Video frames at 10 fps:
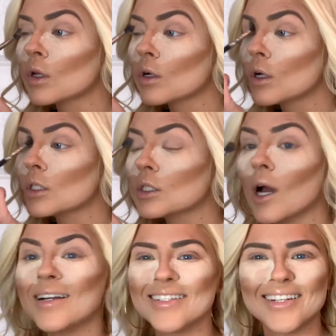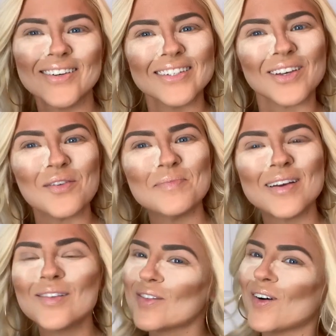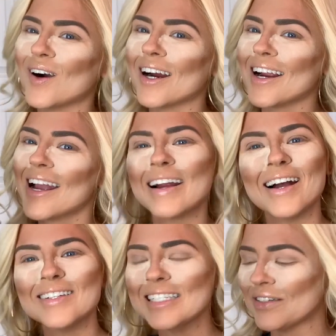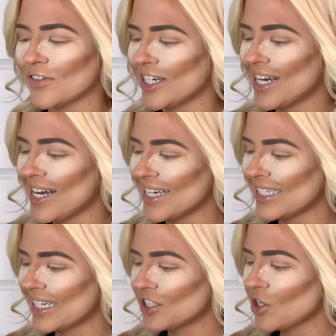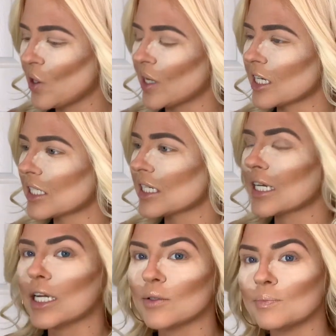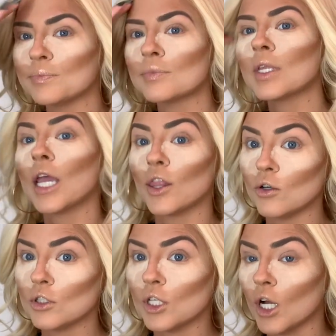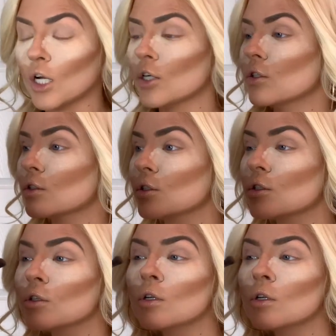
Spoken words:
Because Don Tito is open for carry-on delivery, guys. Get your orders in. Get those tacos.